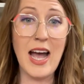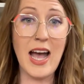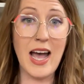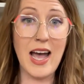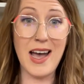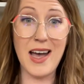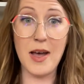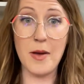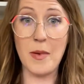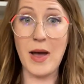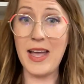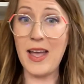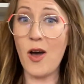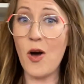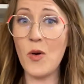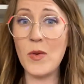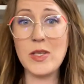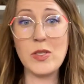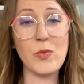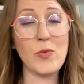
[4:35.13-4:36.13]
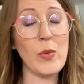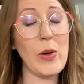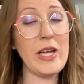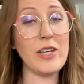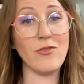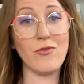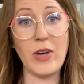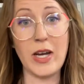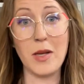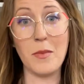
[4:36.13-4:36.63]
I always
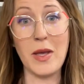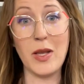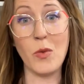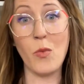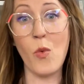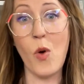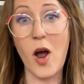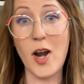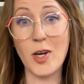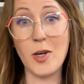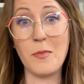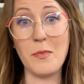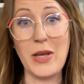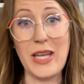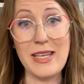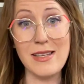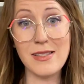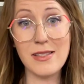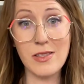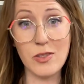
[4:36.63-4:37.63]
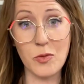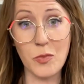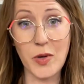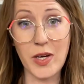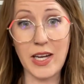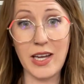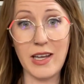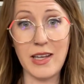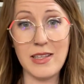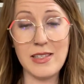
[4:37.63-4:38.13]
recommend water-based
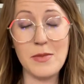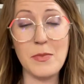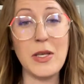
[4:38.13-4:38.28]
lubricants,